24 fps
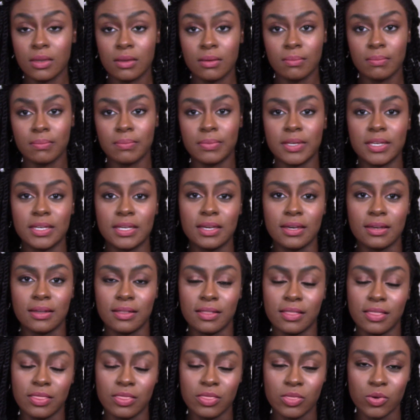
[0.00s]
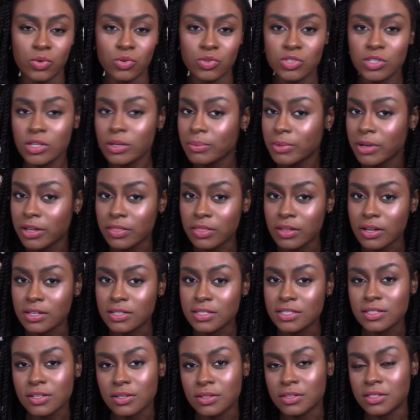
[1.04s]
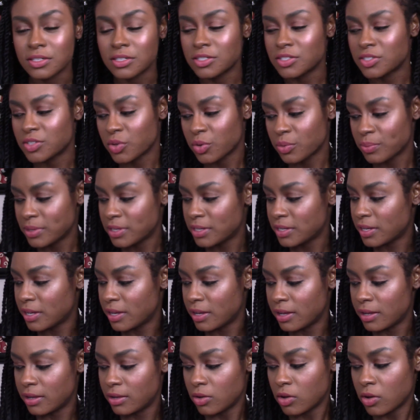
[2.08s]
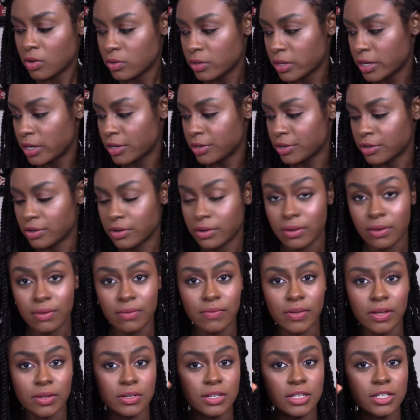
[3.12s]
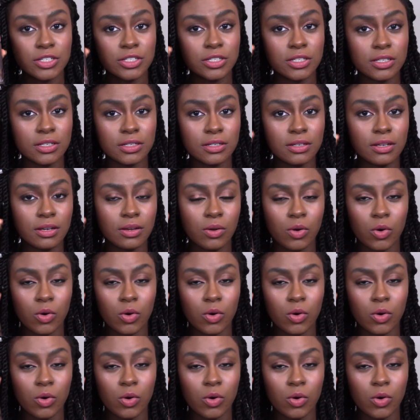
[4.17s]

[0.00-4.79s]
But yeah, those are my thoughts on this Urban Decay all-nighter foundation.